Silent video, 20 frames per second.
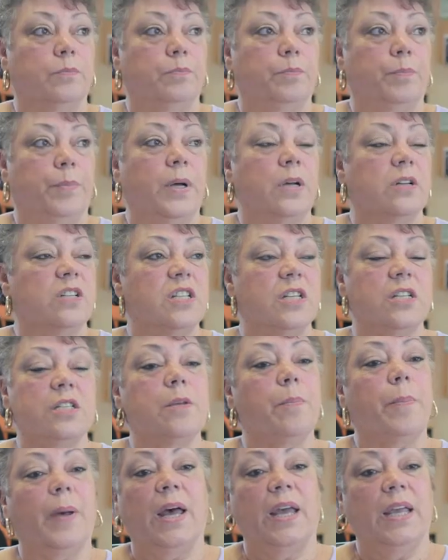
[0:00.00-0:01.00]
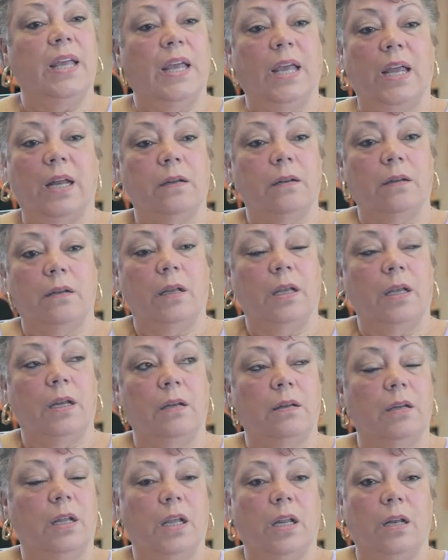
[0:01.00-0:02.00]
Participating
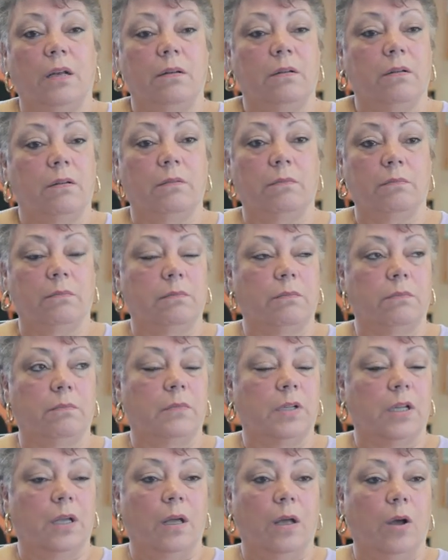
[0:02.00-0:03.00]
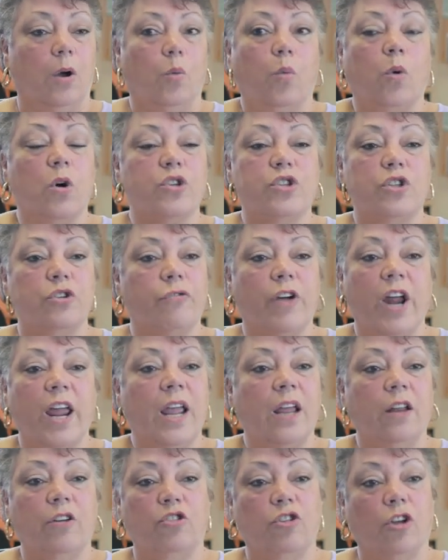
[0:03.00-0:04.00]
in what's
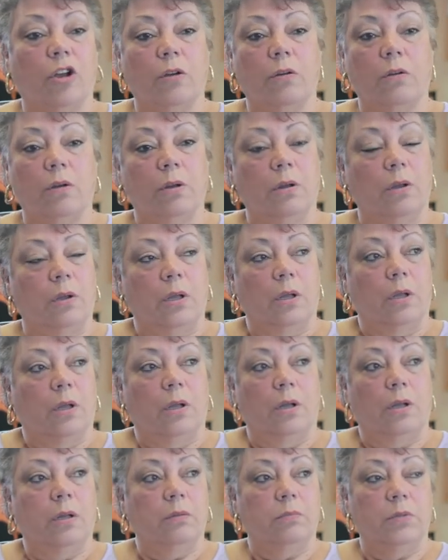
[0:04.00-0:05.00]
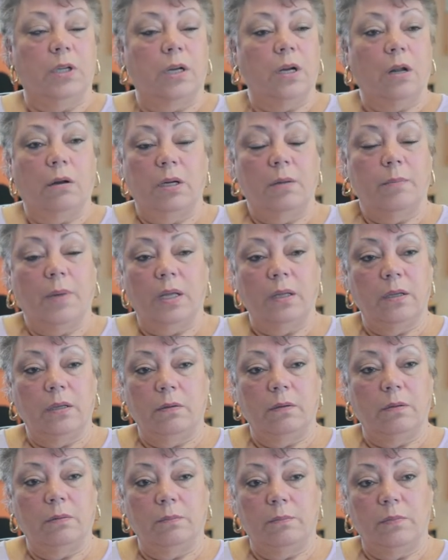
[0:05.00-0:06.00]
around you can only make
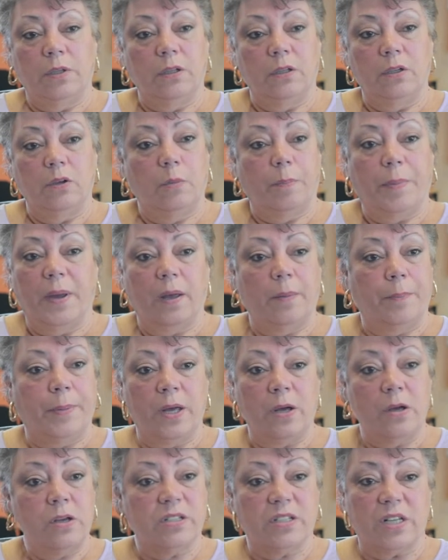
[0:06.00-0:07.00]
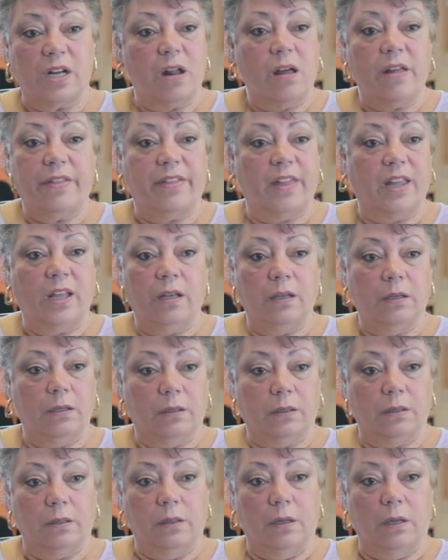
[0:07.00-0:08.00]
you a better person, I think,
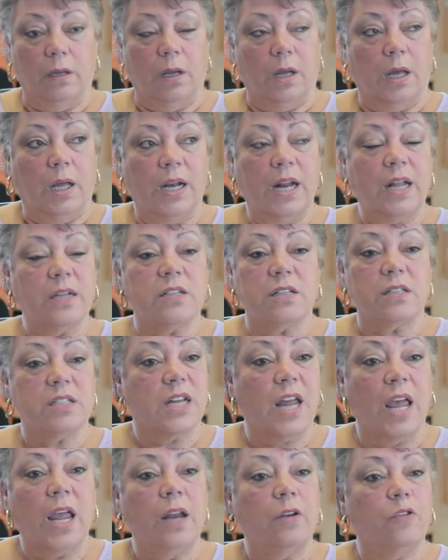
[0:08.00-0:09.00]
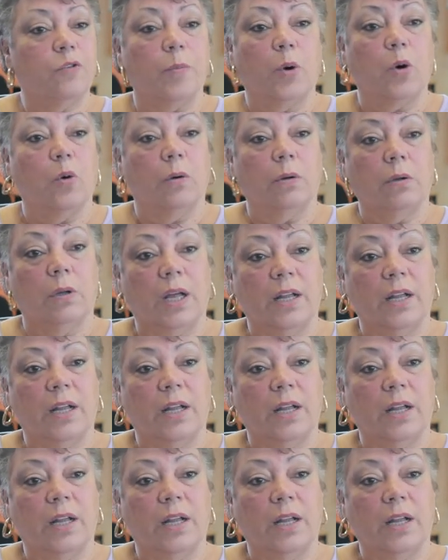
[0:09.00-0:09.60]
and understand more